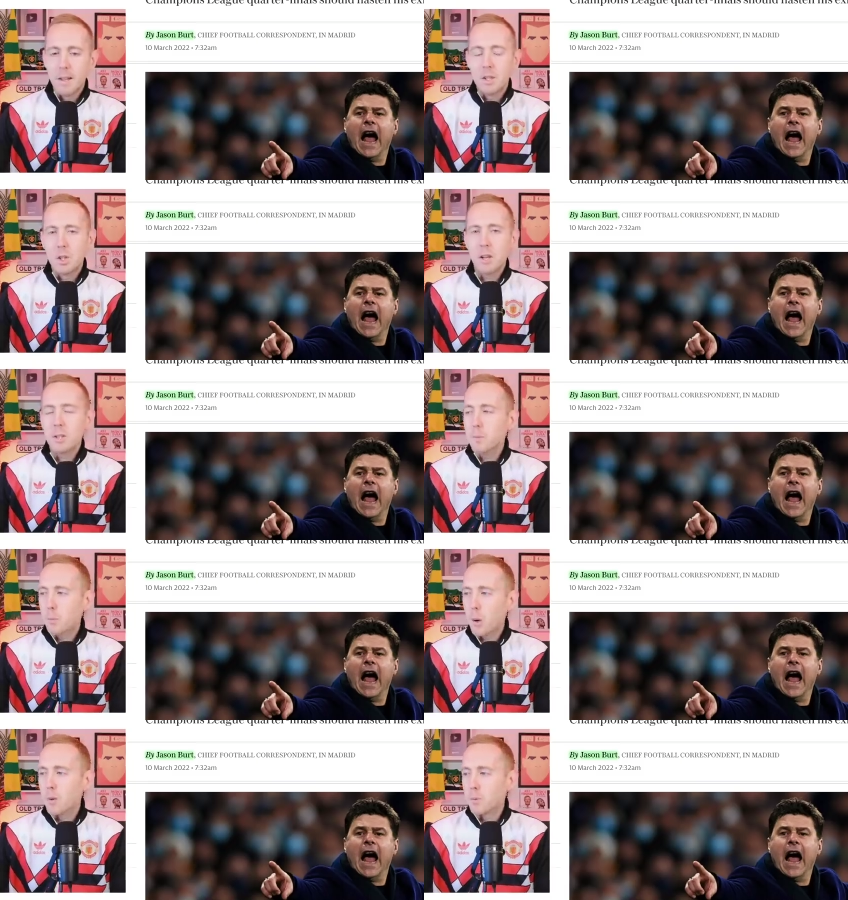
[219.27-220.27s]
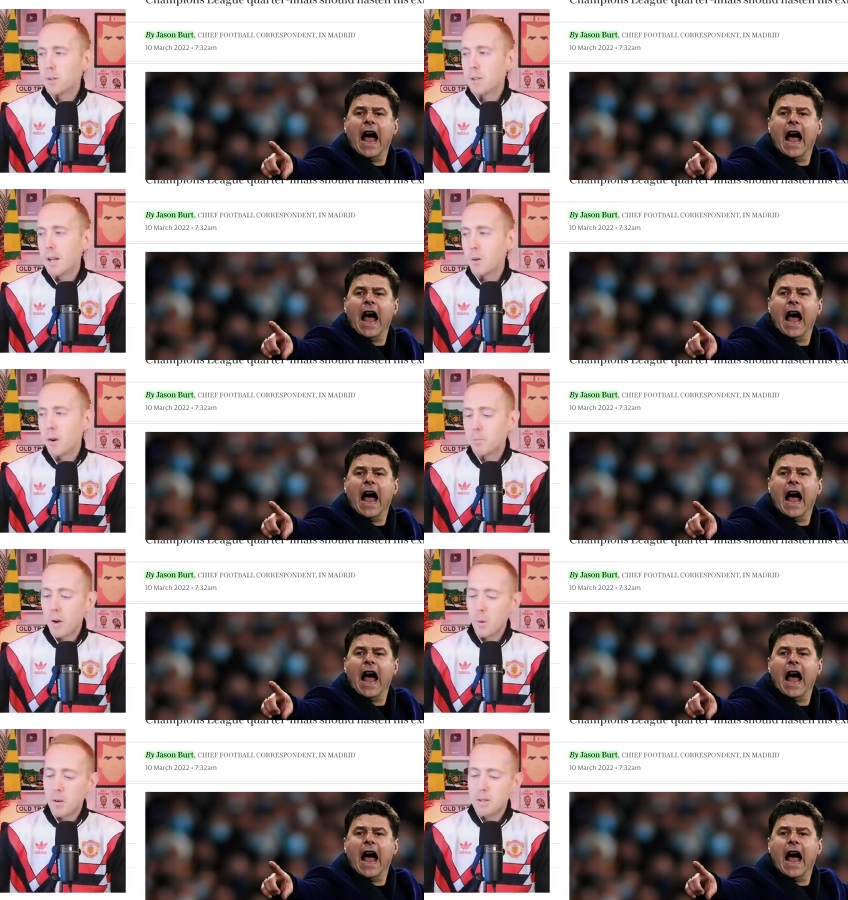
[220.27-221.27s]
Speaker 1: is Jason Burt from The Telegraph.
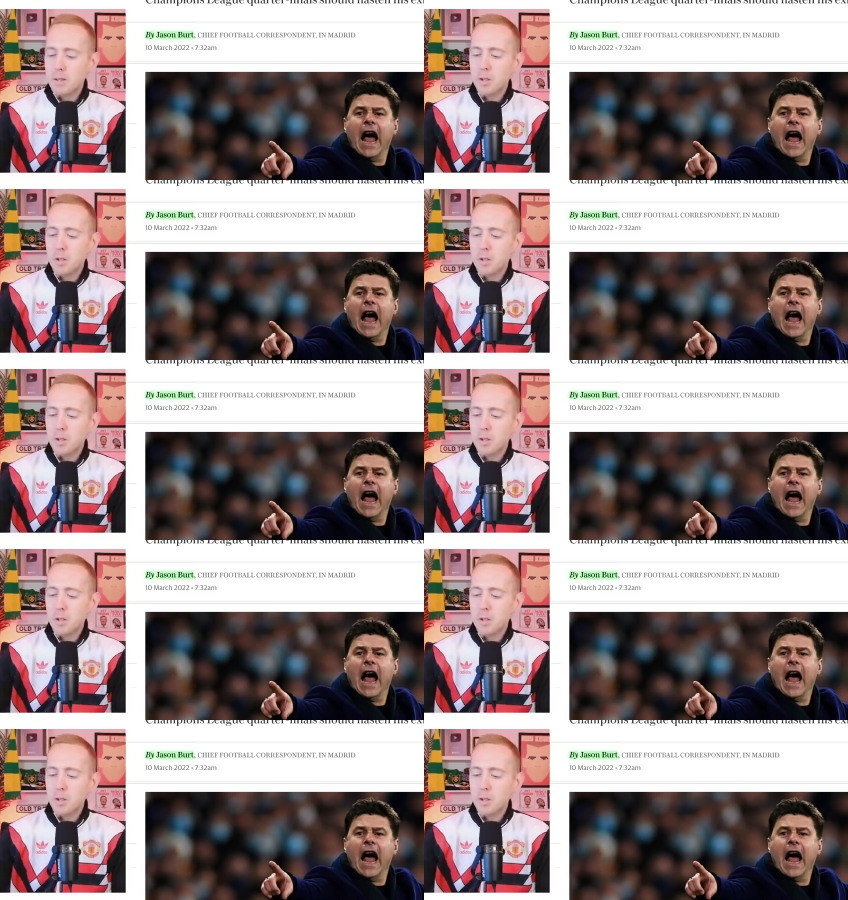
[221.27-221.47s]
By the way, this